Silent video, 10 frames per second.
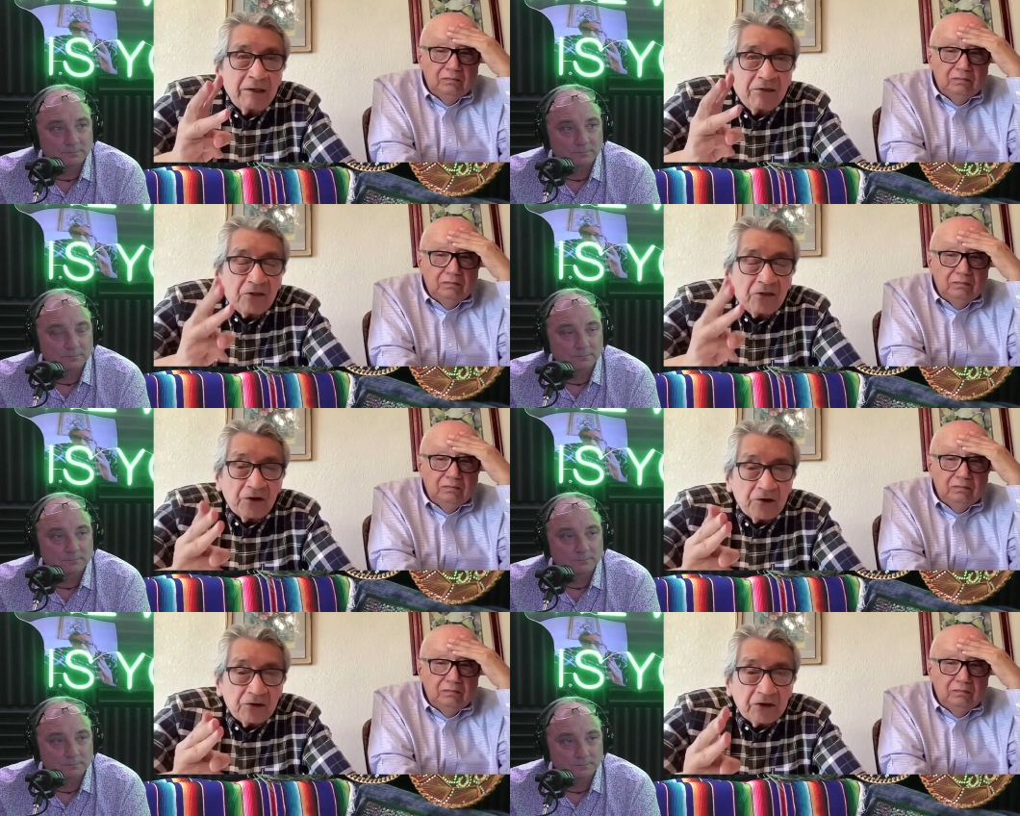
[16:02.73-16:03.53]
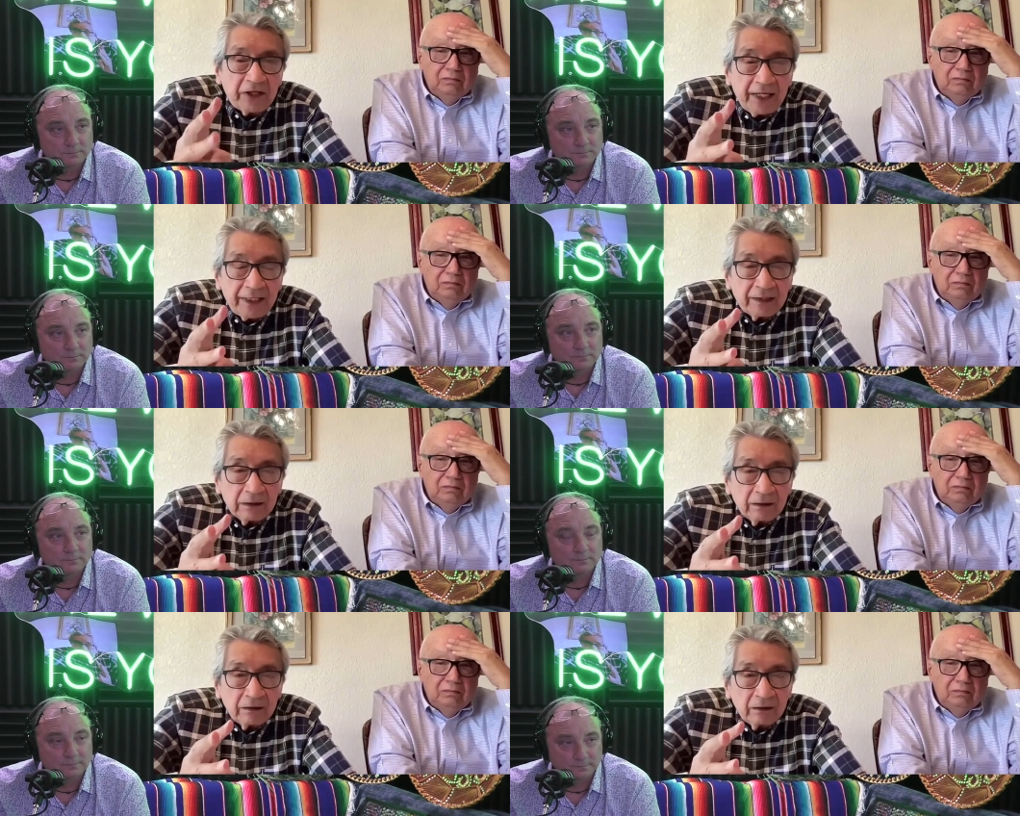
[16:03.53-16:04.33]
Speaker 1: third grade.
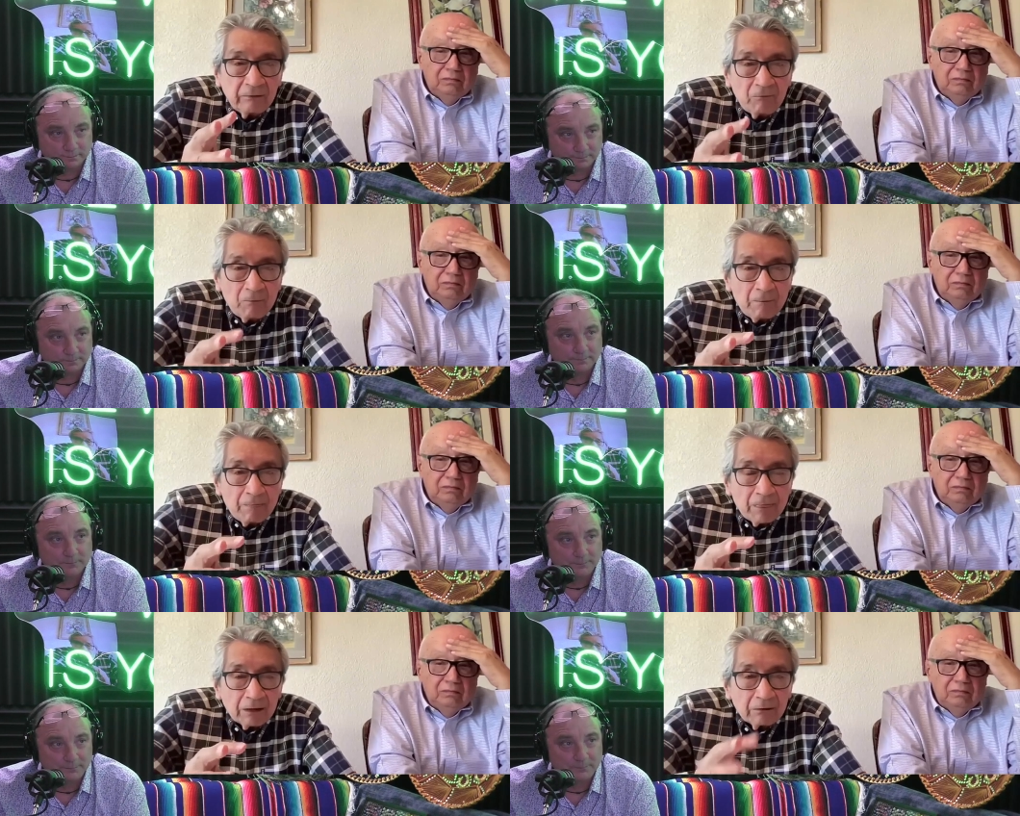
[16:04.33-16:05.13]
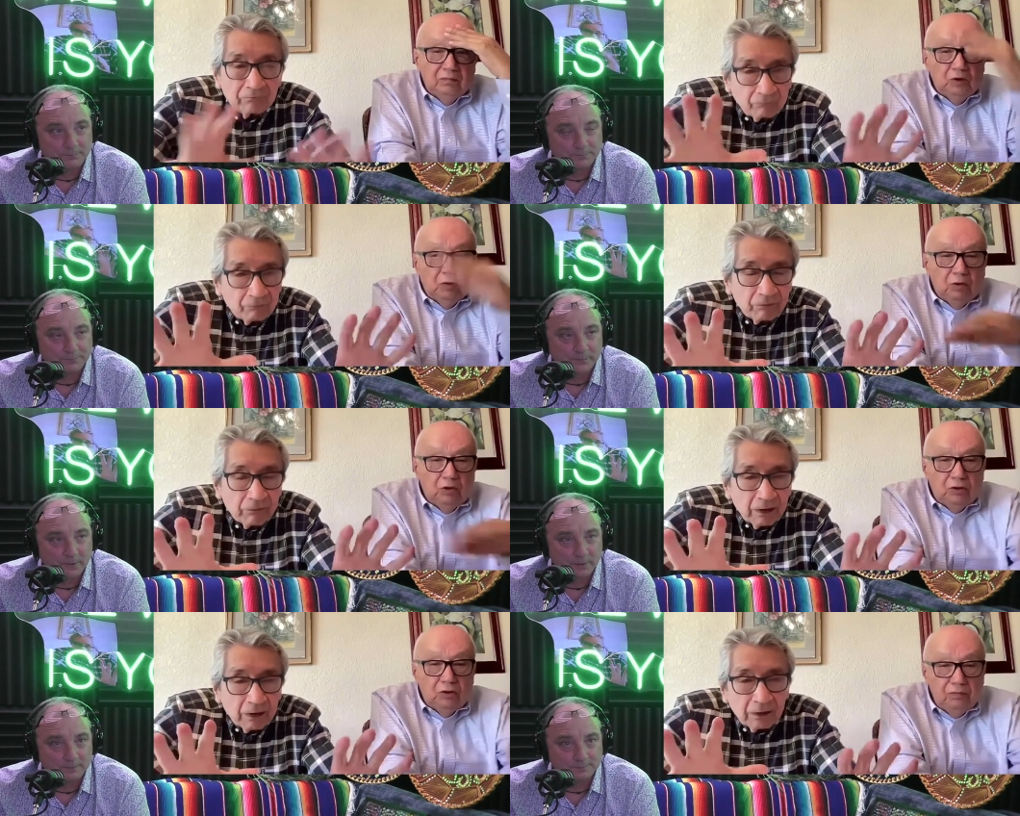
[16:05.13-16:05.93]
No
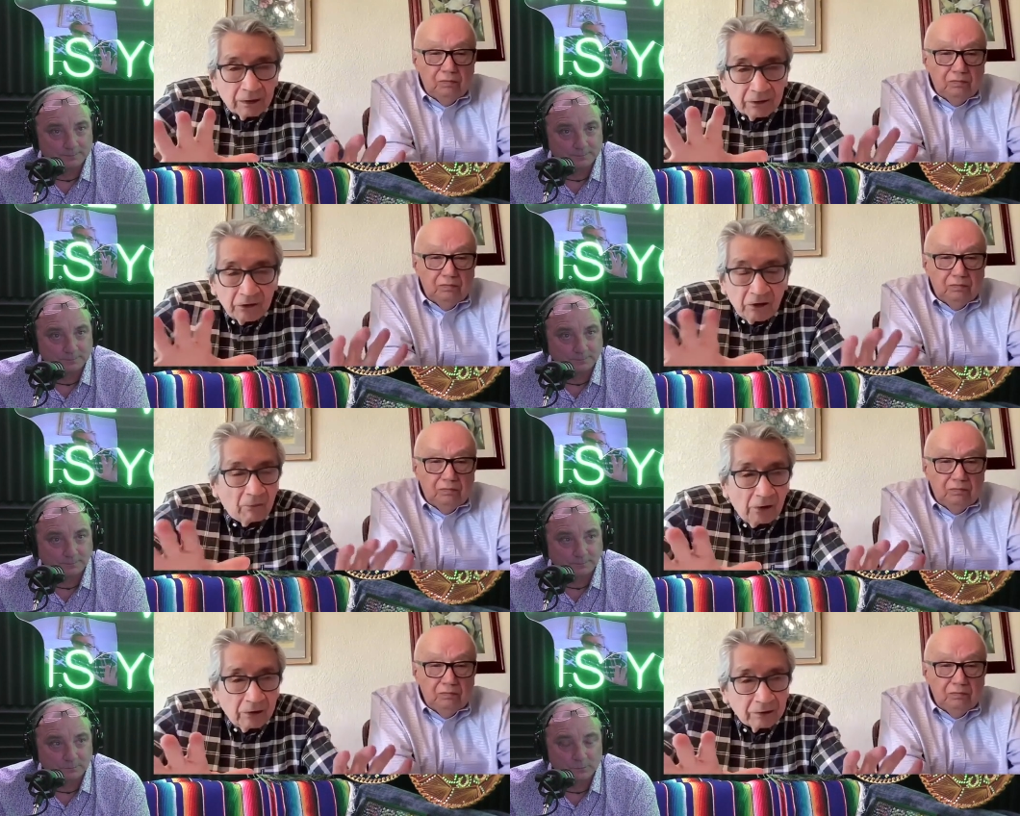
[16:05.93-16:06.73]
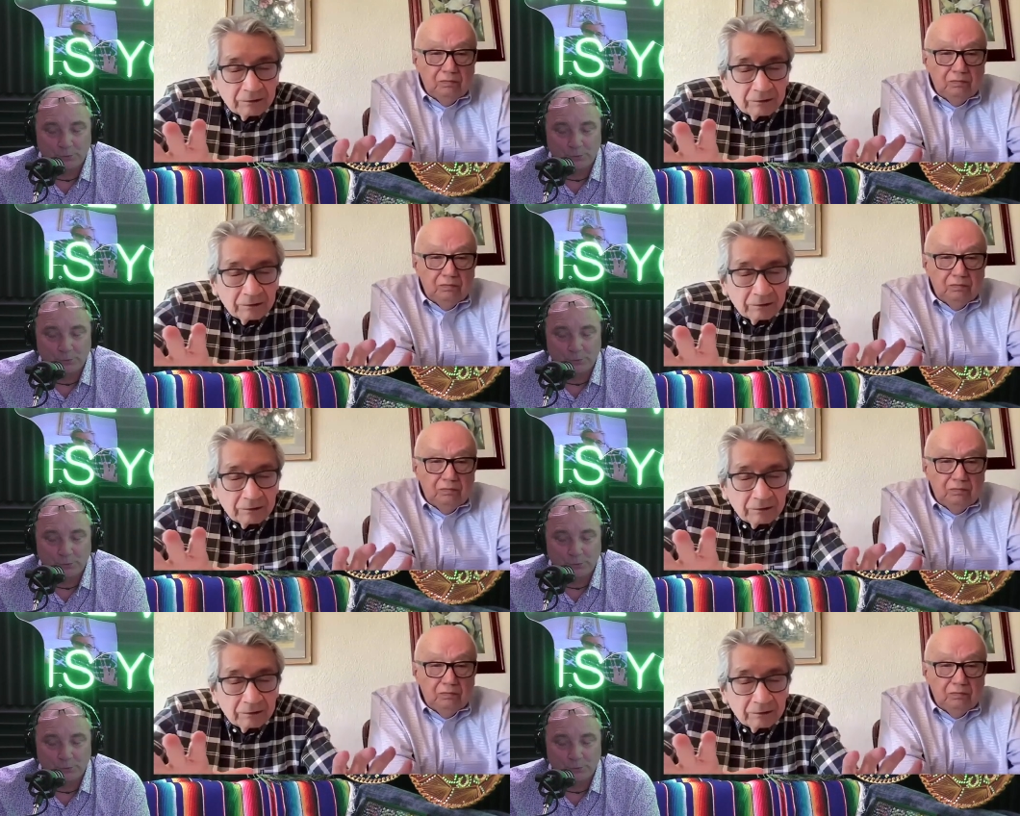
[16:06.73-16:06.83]
more. No more.